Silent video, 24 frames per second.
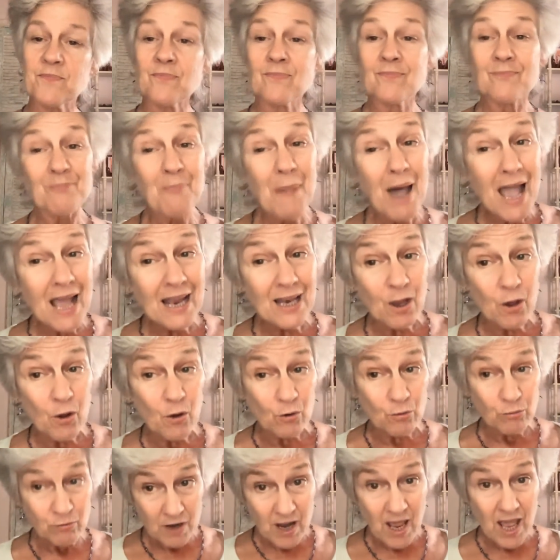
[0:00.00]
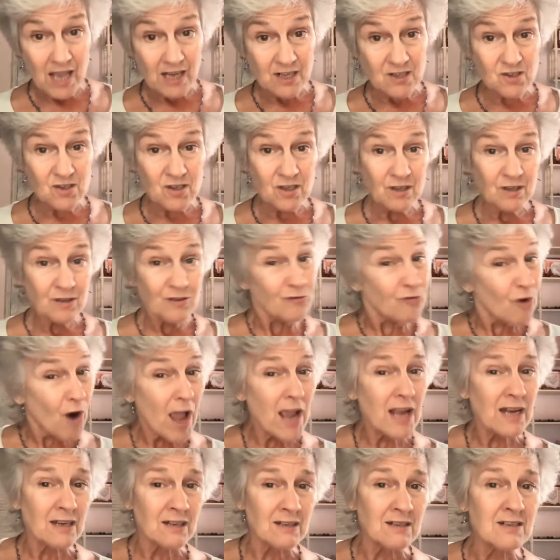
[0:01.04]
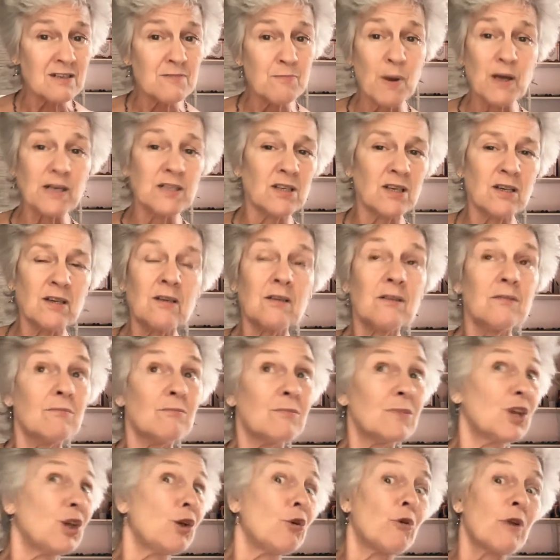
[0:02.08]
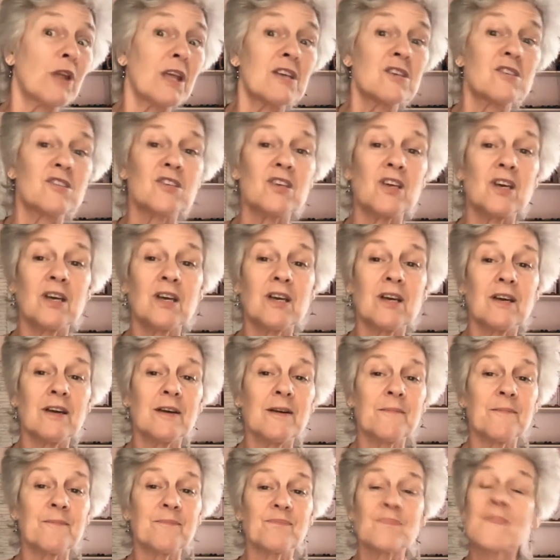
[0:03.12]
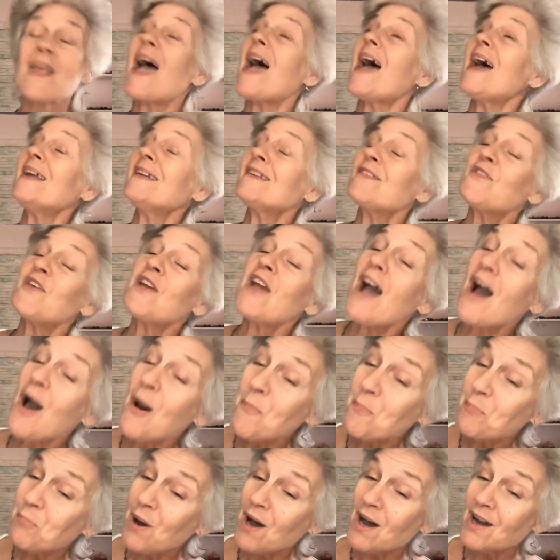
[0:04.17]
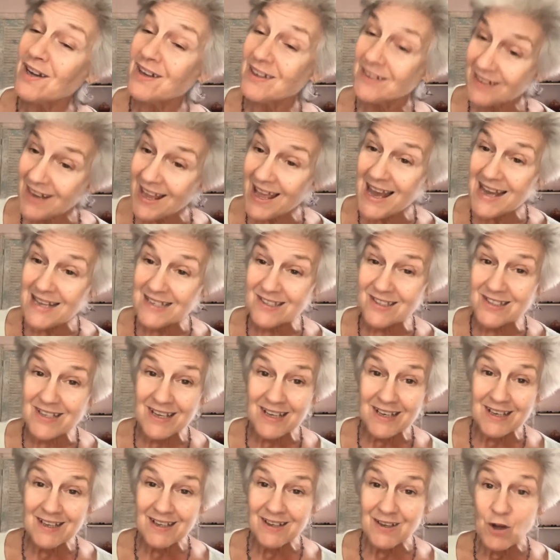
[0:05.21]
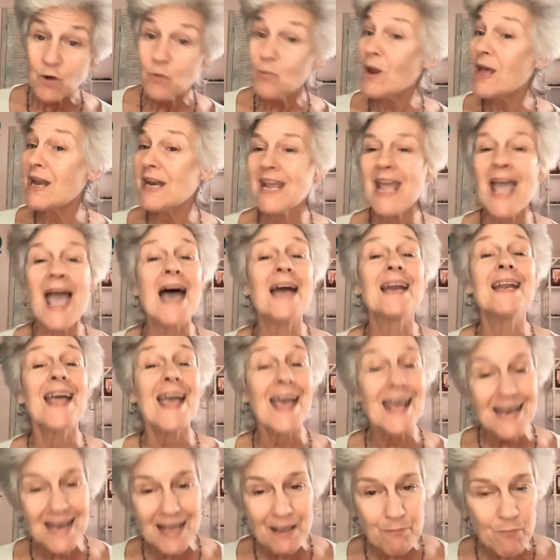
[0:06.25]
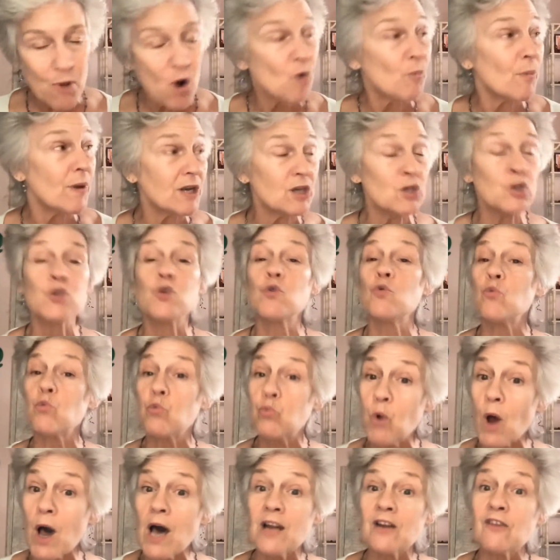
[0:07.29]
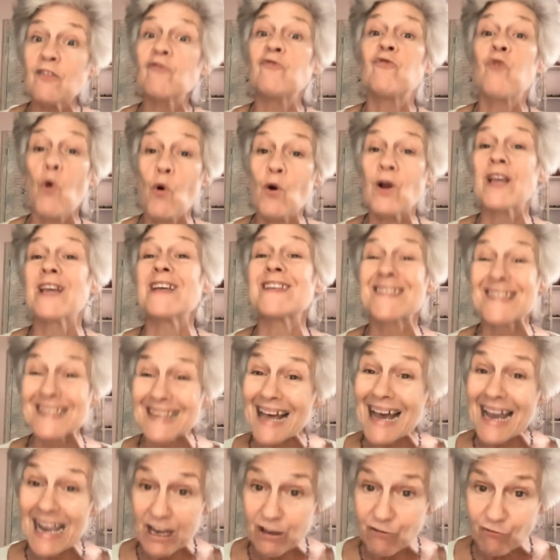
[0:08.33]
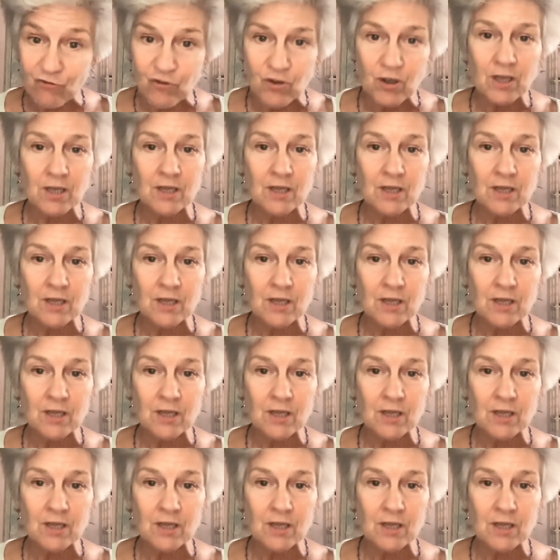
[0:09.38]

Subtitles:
Milo next, frightened but curious. And the humbug last, ready at any moment to run for his life.